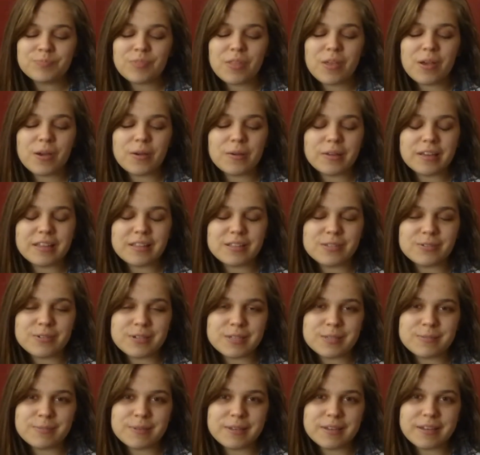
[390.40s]
Hope you give this
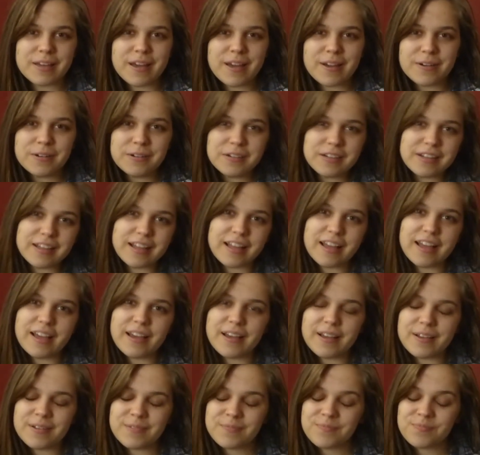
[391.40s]
recipe a go.
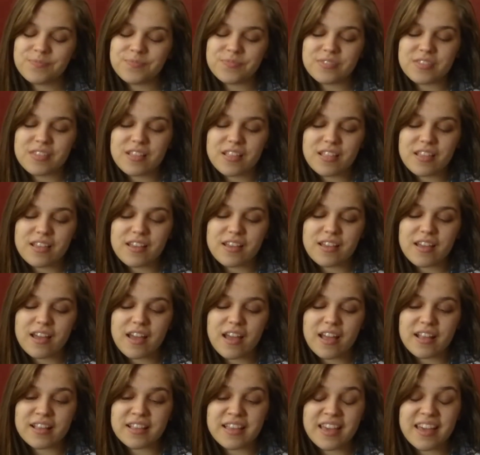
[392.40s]

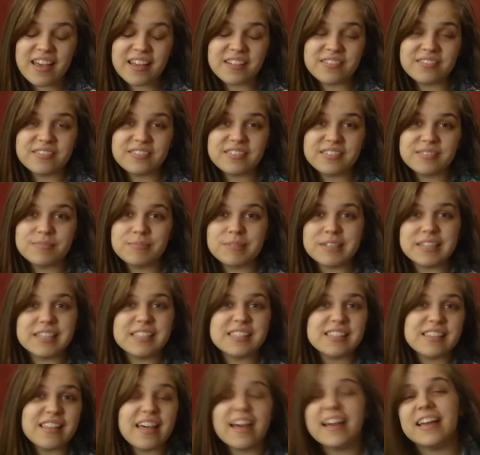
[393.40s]
And yeah,
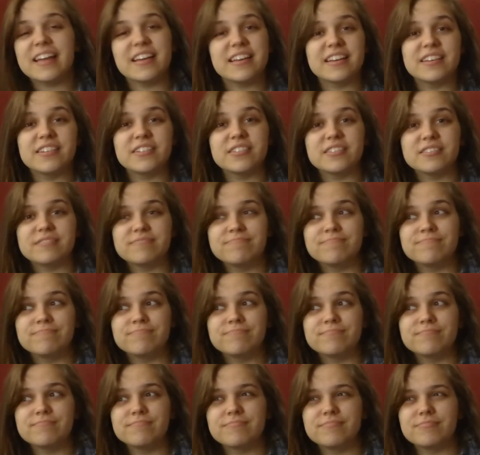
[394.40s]
please like.
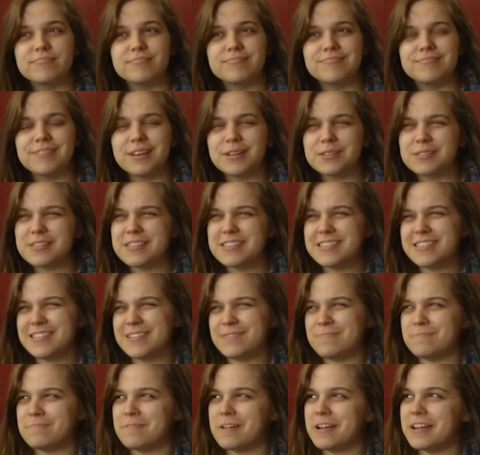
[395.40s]
I was gonna
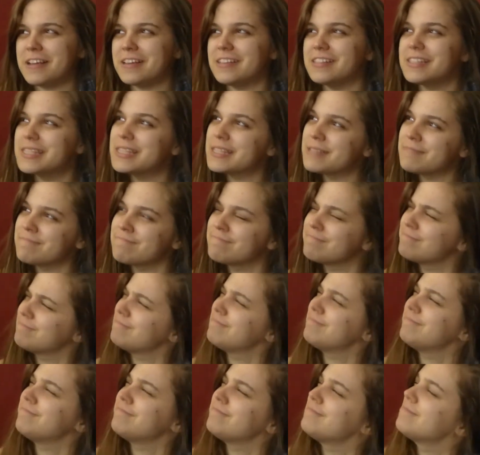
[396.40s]
say rate.
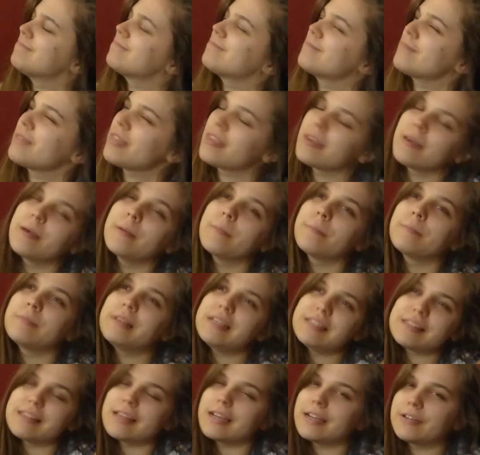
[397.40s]

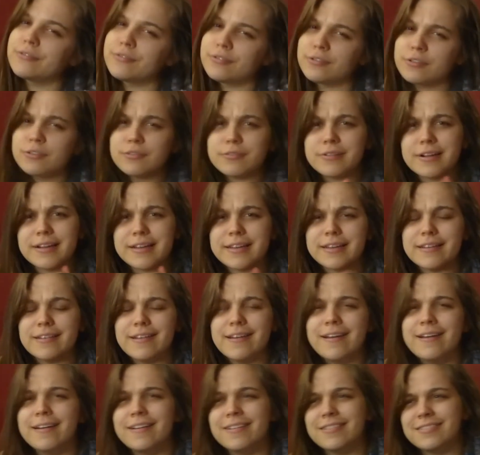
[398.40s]
Please like for a rate.
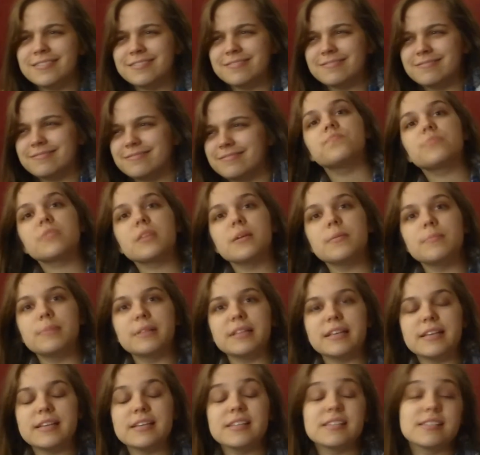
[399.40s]

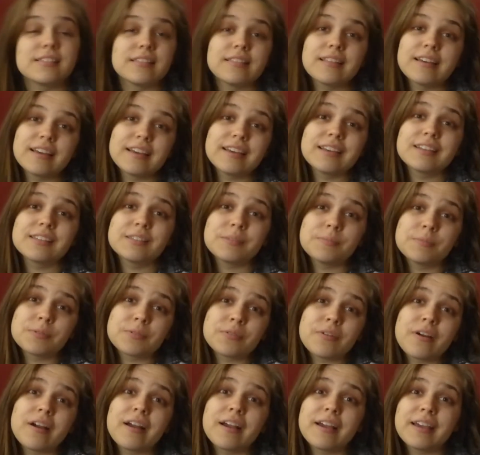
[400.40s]
Please like,
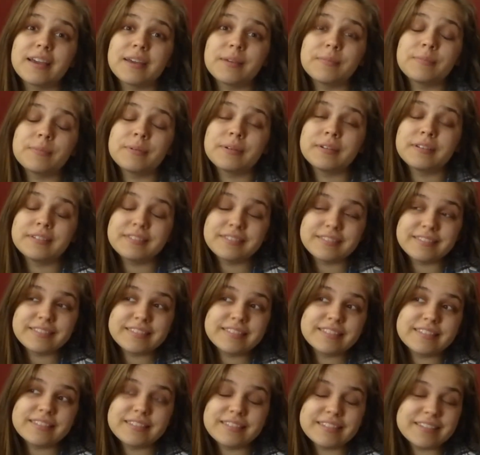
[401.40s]
subscribe,
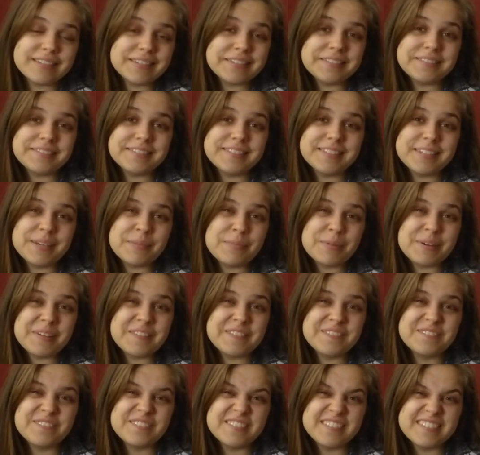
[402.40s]
all the
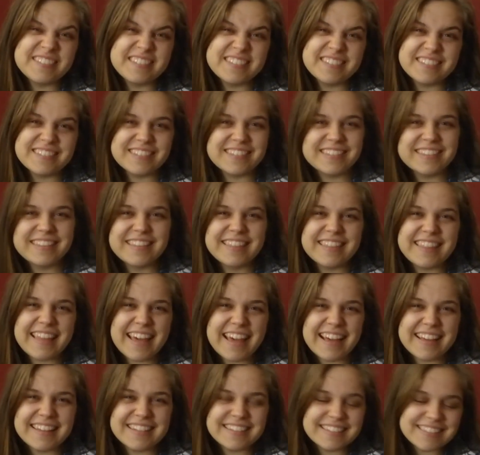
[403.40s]
above.
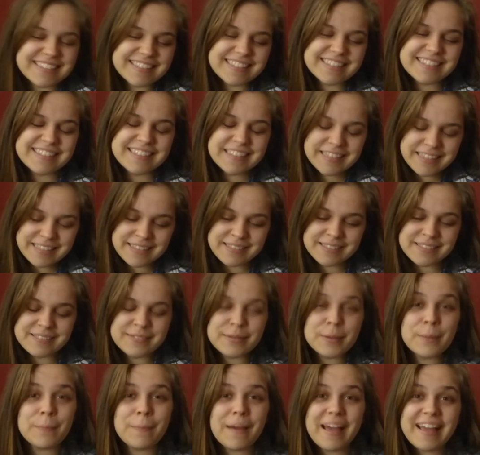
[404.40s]
Thanks.
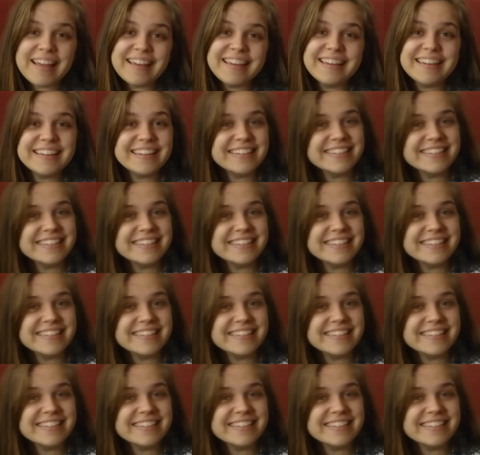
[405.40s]
Bye.